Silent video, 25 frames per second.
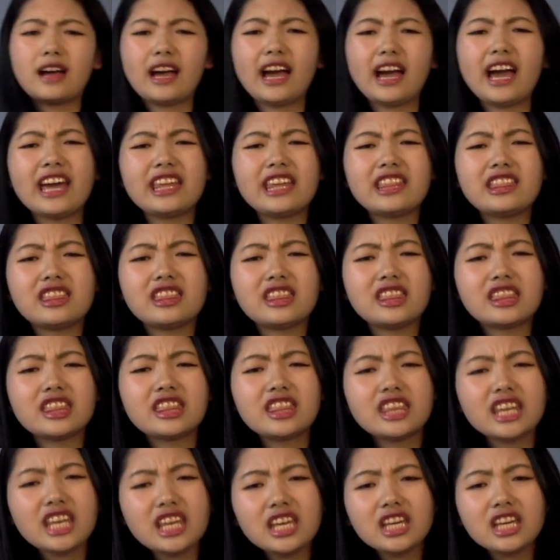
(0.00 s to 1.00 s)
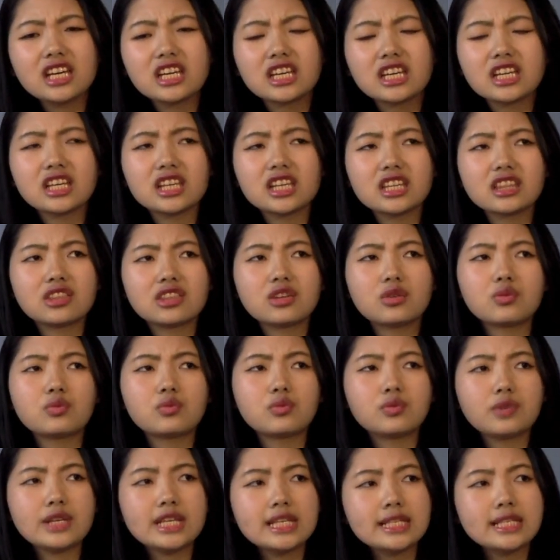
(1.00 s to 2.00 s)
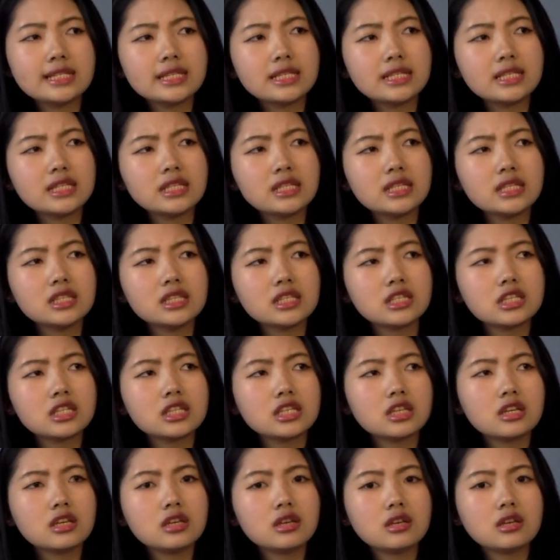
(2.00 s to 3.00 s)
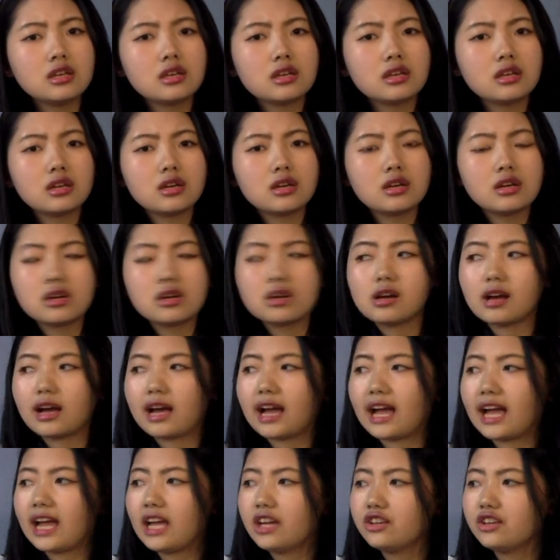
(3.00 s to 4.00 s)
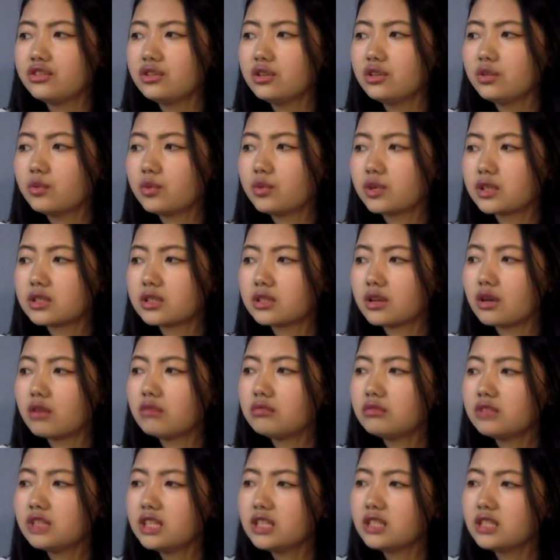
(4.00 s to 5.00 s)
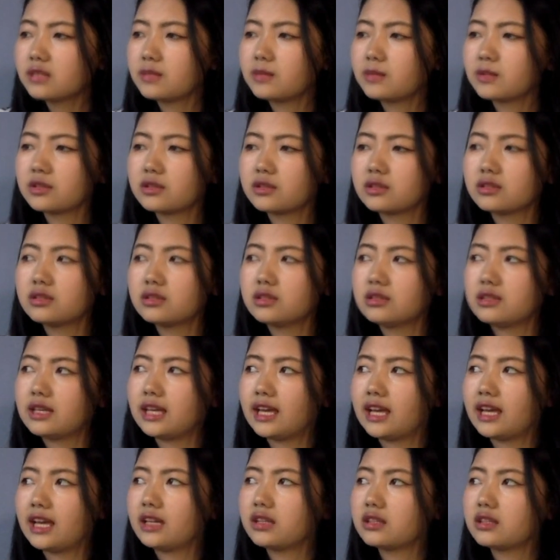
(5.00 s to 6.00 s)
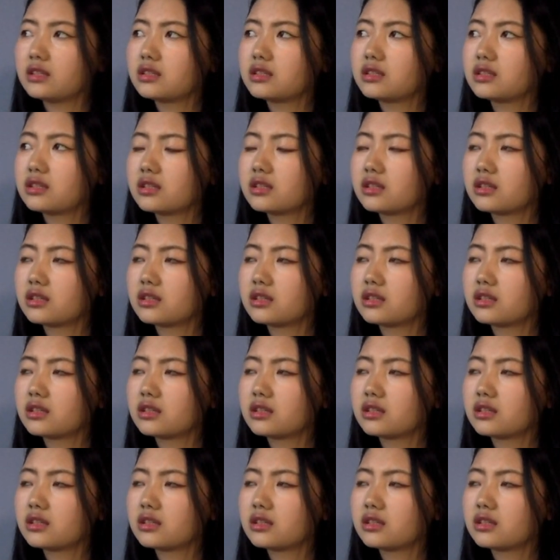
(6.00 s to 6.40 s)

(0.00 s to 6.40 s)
I think the reason I actually was only supposed to get